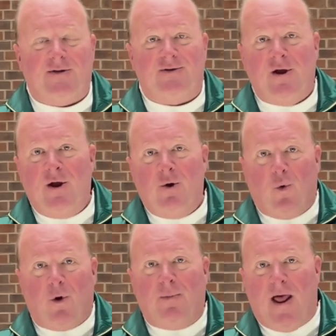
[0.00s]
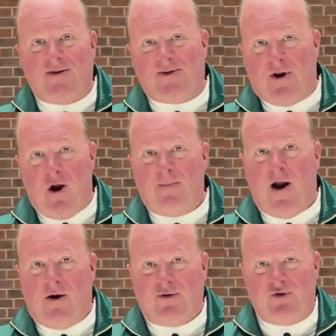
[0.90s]
us? We're blessed in our
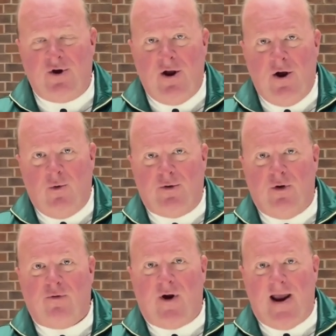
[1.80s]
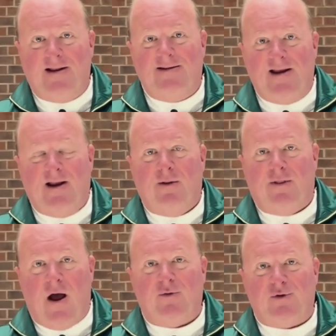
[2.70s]
parish with over
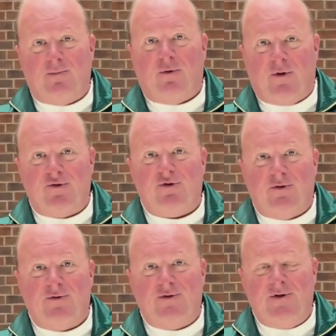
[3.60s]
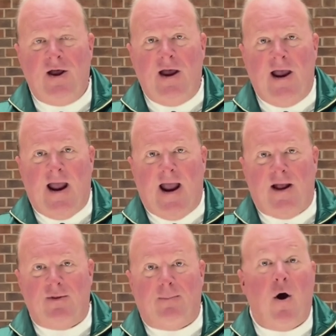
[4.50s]
18,000 parishioners,
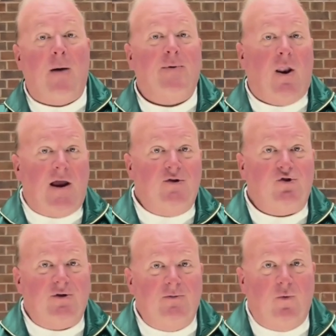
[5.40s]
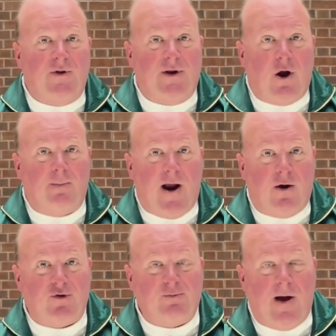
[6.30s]
and the population within our
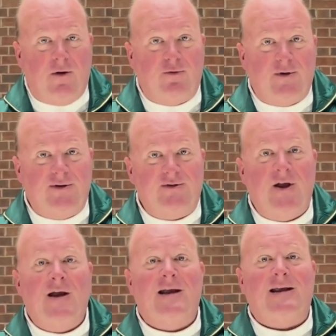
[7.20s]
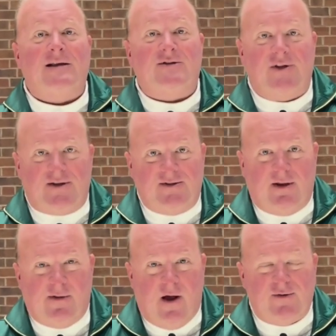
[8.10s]
parish boundaries is
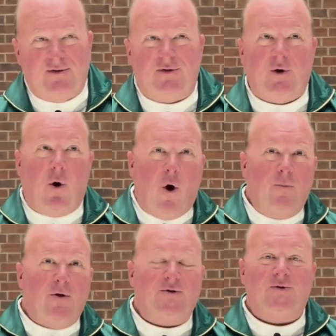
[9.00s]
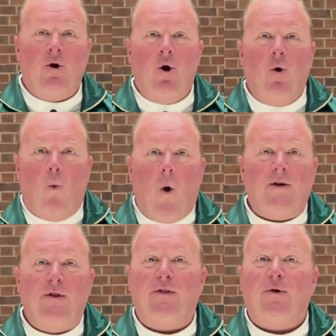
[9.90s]
60,000. So almost
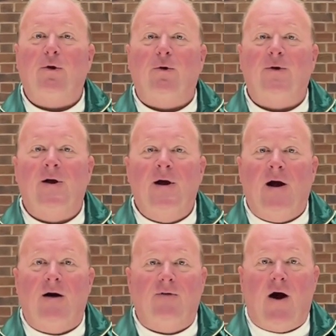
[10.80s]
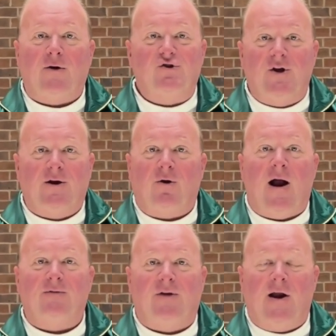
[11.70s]
one-third of our
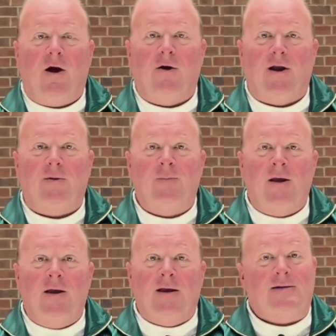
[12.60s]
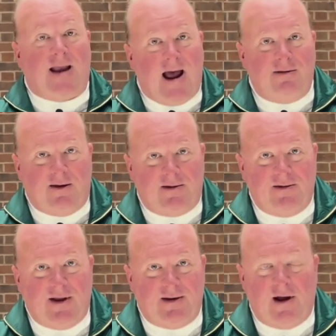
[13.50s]
geographic area is
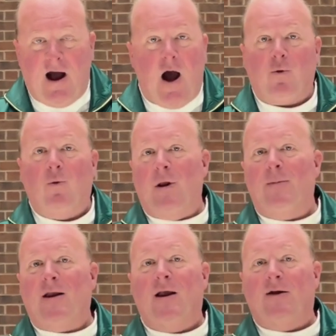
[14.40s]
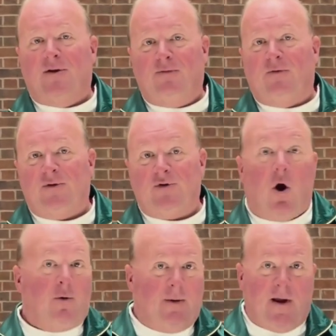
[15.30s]
Catholic. And how are we making a difference?
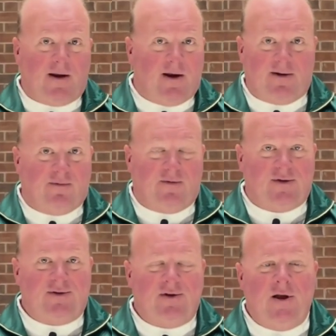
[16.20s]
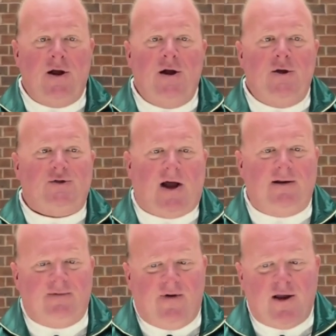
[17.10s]
Are we making a difference? So
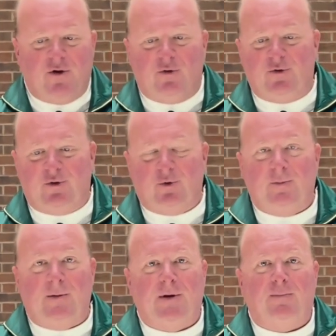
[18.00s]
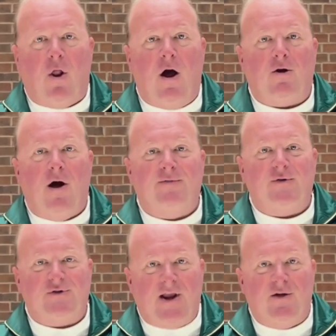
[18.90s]
I'd invite you to maybe block off
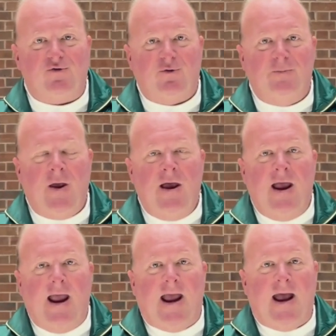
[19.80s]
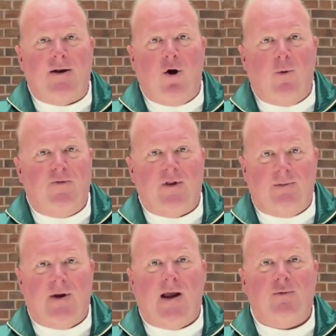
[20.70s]
your schedule and
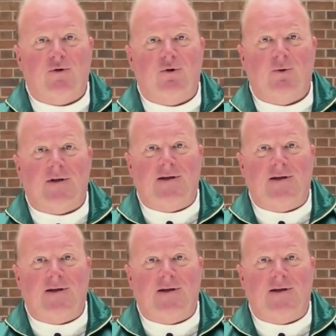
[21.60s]
hopefully be able to